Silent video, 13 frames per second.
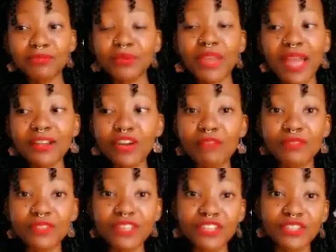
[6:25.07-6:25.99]
We had a
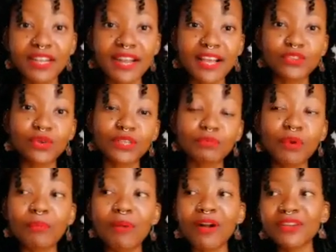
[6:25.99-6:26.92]
conversation and I told him, oh
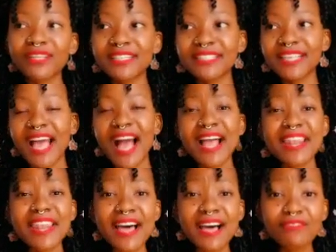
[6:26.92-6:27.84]
my goodness, I
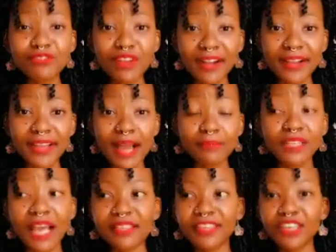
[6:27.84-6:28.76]
love trucker caps.
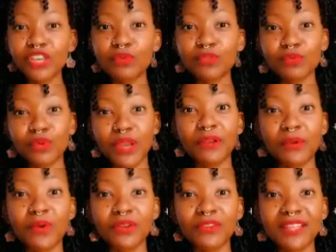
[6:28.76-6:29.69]
I think he was wearing
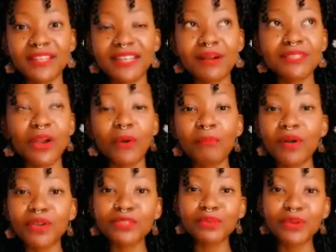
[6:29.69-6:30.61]
one on the day. I was like, oh my
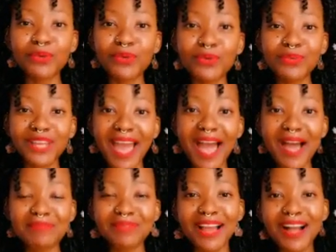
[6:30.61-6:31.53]
goodness, what a cool
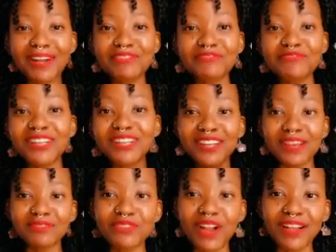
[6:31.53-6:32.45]
cap, like I really
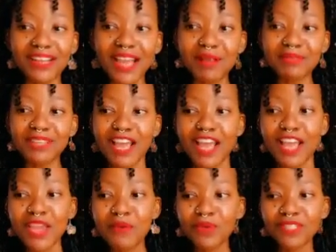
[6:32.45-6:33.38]
love trucker caps.
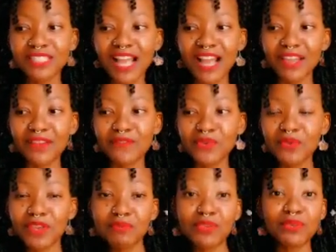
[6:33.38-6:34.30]
He was like, if you
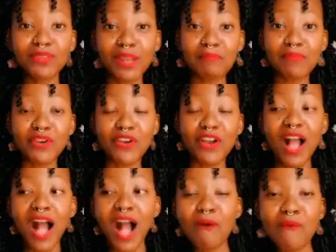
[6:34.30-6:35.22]
give me your number,
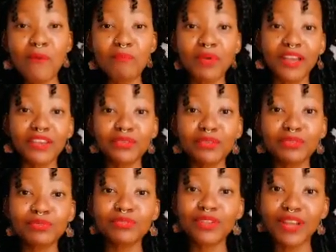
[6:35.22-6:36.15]
I will buy
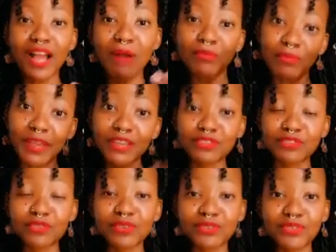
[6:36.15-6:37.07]
you I'll buy you
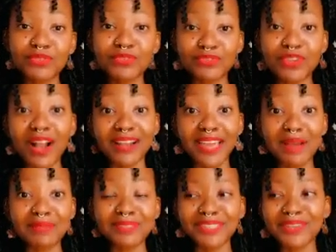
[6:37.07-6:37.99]
two, two trucker
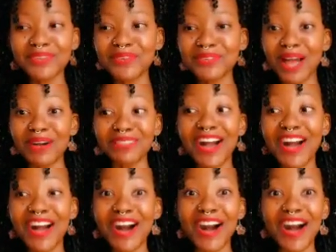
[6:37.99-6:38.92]
caps, you know. So I was
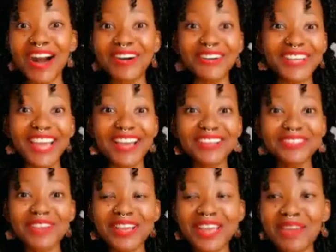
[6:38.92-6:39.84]
like, uh, okay. So
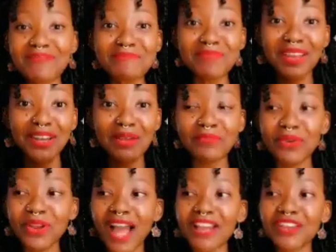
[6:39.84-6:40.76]
I gave him my
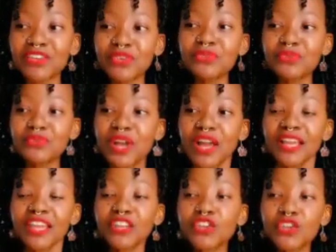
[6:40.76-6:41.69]
number. I knew,
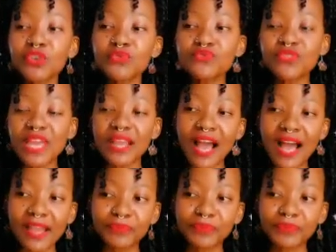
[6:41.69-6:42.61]
he knew that
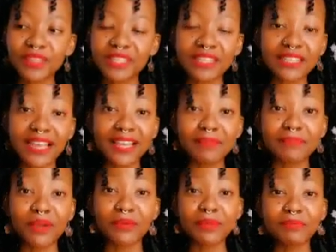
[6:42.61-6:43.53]
I didn't like him
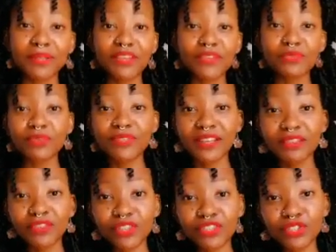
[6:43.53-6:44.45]
that way, but he thought that if
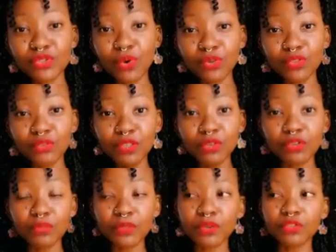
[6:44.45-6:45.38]
he could just talk to me, talk
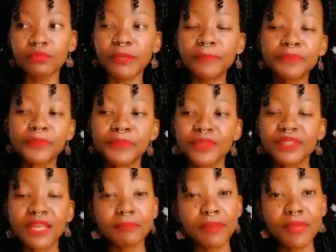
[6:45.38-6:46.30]
to me, talk to me,
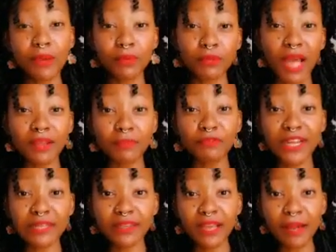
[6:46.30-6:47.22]
that maybe I will uh,
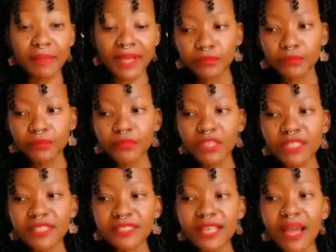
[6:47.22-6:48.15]
finally abide.
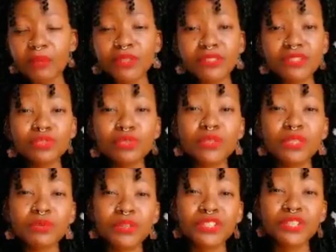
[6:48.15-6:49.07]
This guy was, this dude was a
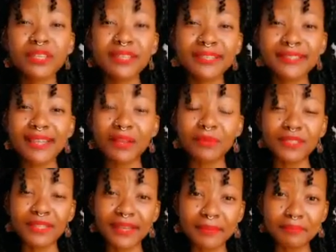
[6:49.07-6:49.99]
rich kid. His dad was
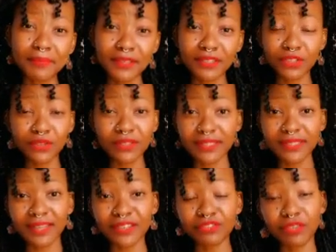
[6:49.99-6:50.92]
like a minister in this
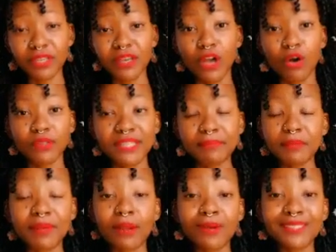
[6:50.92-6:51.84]
country or something,
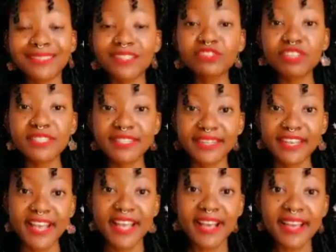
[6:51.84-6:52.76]
but I wasn't interested
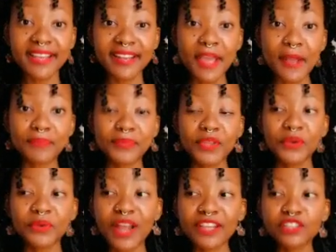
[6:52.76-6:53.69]
in him,
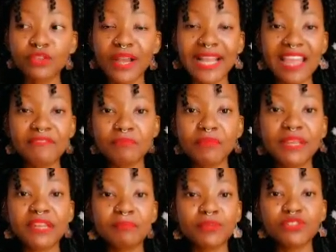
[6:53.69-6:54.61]
right? So I gave him my
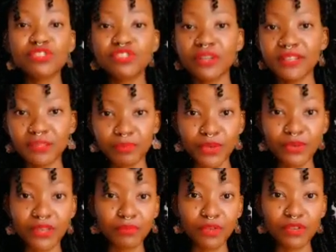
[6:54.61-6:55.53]
number just
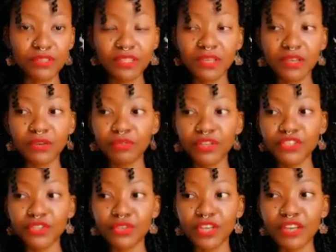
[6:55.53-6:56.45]
purely because he agreed
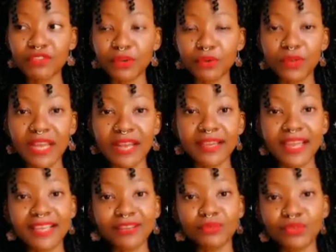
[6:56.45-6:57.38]
to, if at all I,
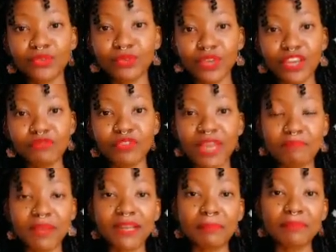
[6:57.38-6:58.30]
you know, give him
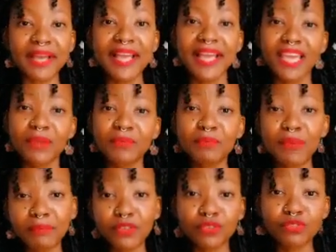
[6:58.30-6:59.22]
my number, he will buy
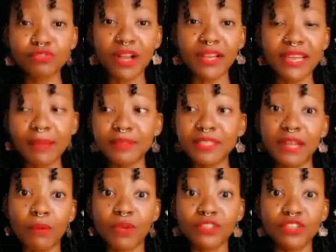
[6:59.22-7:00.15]
me two trucker caps, and I
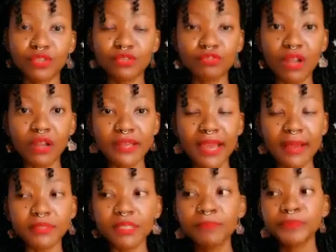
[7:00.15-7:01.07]
wanted those trucker caps.